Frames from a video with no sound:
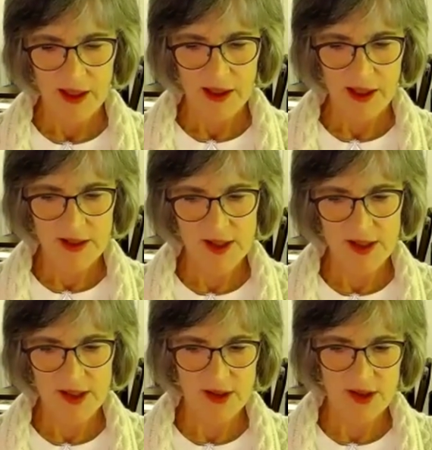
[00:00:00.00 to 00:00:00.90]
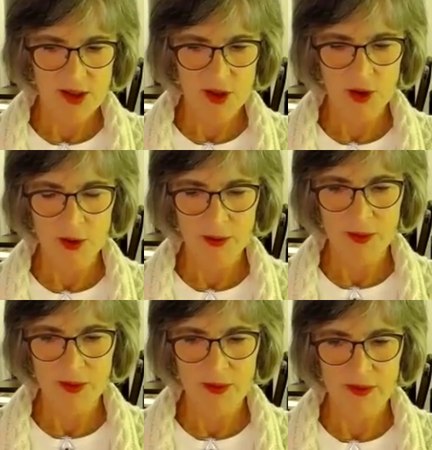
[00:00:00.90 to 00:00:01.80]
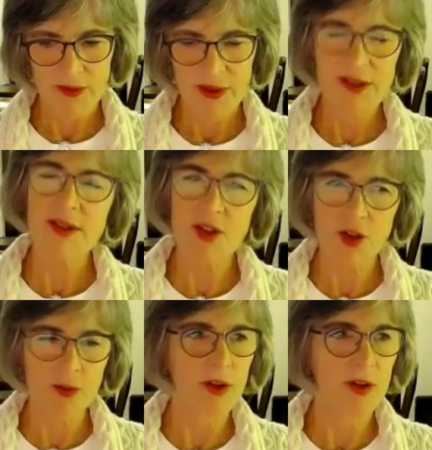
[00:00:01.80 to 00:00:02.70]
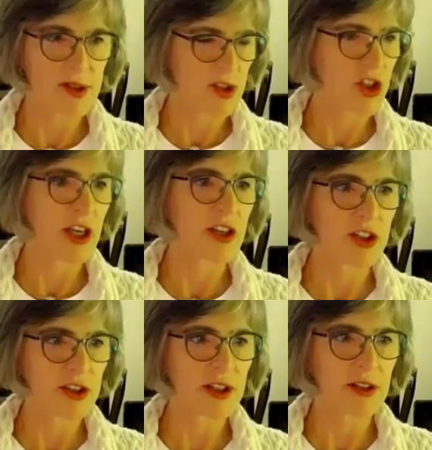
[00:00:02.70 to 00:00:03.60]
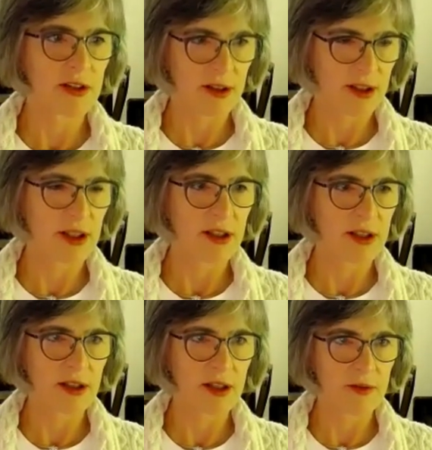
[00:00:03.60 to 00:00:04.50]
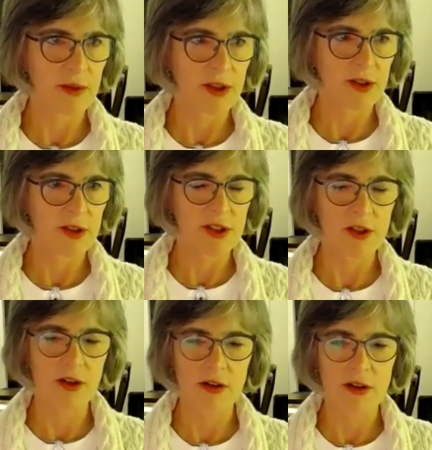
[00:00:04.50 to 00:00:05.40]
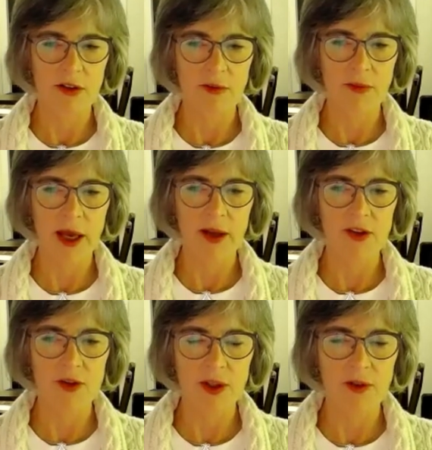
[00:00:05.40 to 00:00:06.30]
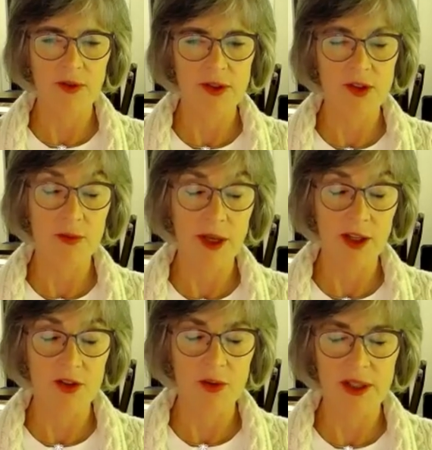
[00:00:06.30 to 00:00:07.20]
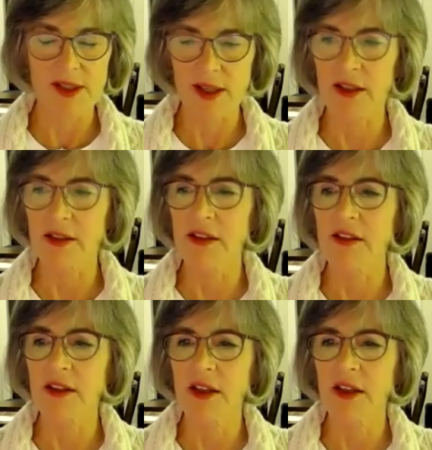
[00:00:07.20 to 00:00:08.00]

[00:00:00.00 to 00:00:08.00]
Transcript: Let's assume that there's a change in government on May the 21st or May the 22nd.